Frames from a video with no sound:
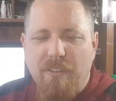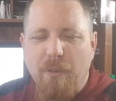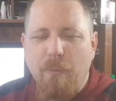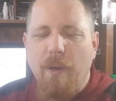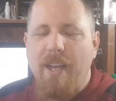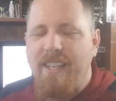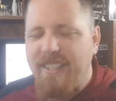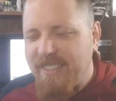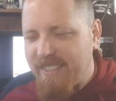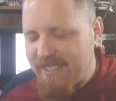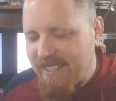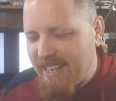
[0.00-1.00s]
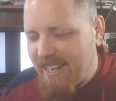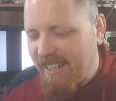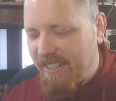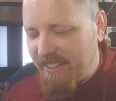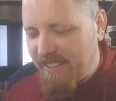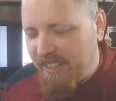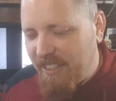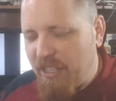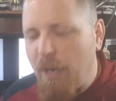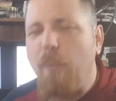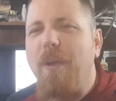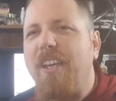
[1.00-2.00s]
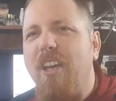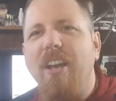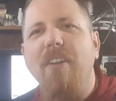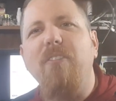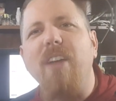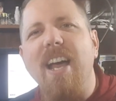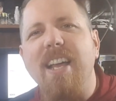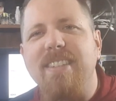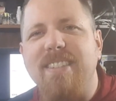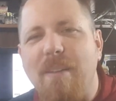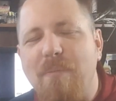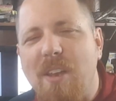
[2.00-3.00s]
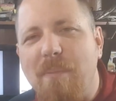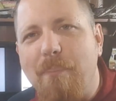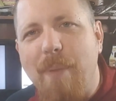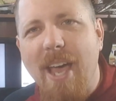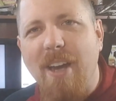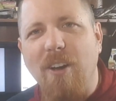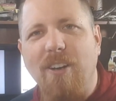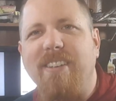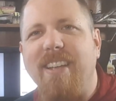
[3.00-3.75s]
so Ray's just like, you know, we could have done something better